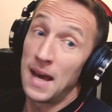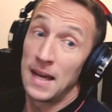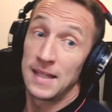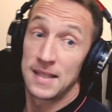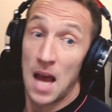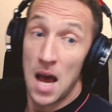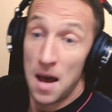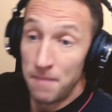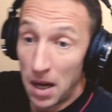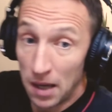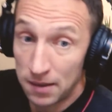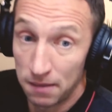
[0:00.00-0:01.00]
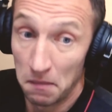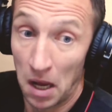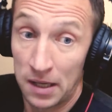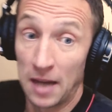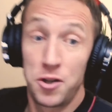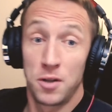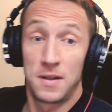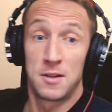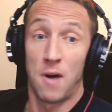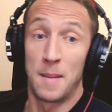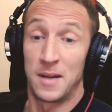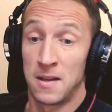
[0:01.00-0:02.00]
it's I guess you'd
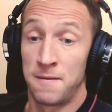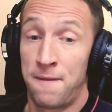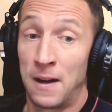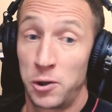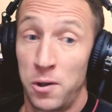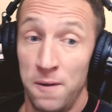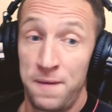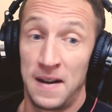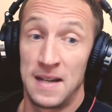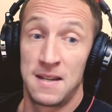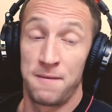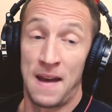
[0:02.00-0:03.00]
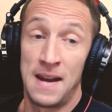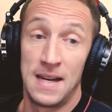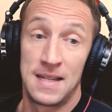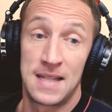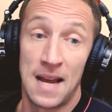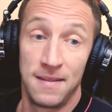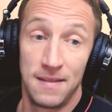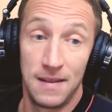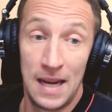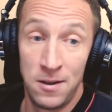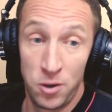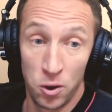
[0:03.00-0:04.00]
describe it as a functional fitness event. It's done
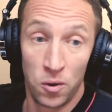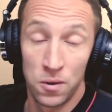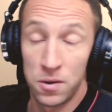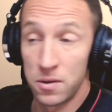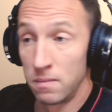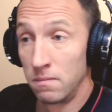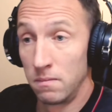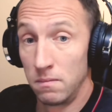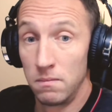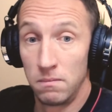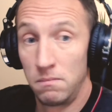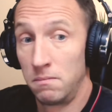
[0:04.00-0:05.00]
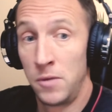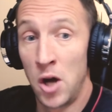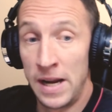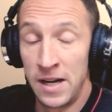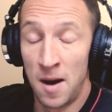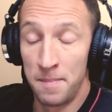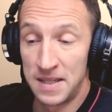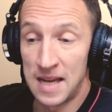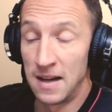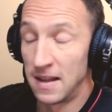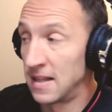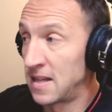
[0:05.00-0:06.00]
indoors,
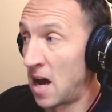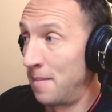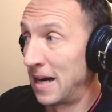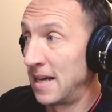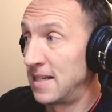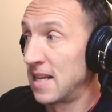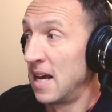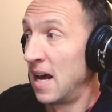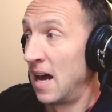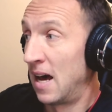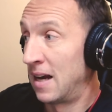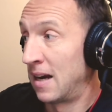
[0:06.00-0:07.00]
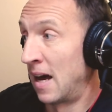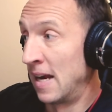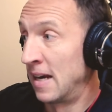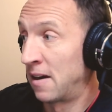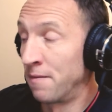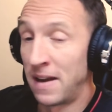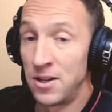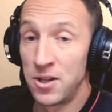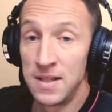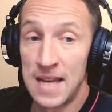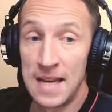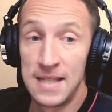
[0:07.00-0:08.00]
99% of the time at least, in a
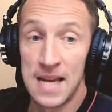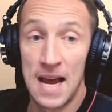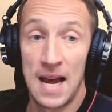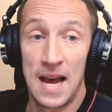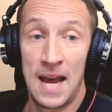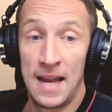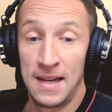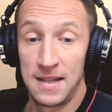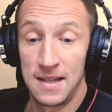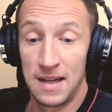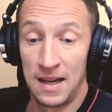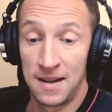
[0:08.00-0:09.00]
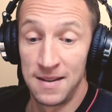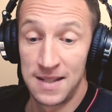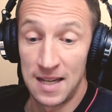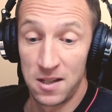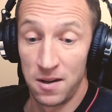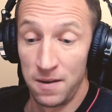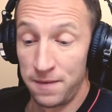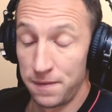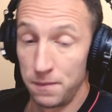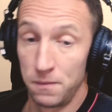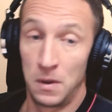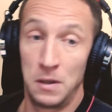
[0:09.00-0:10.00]
convention centre, and it consists of,
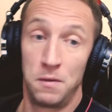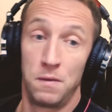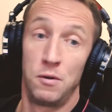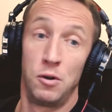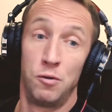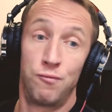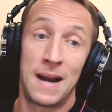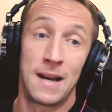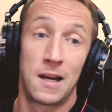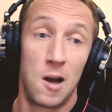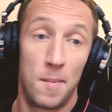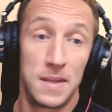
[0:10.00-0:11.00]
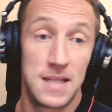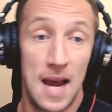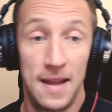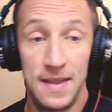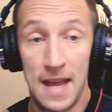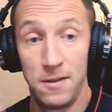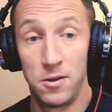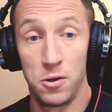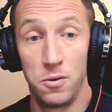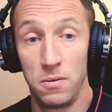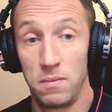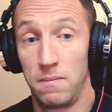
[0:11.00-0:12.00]
you run a kilometre and then
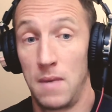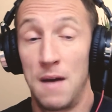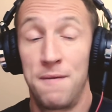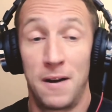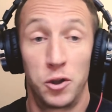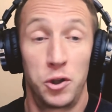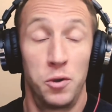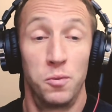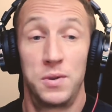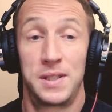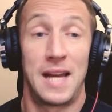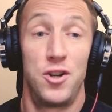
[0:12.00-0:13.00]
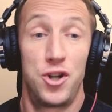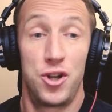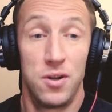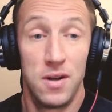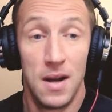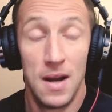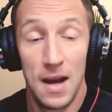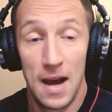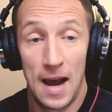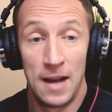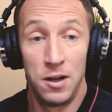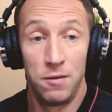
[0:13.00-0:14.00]
do a functional station,
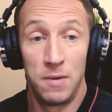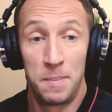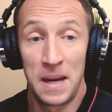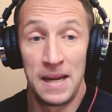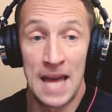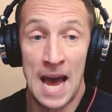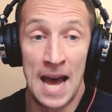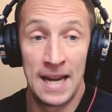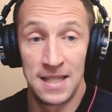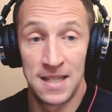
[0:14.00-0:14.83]
and you repeat that 8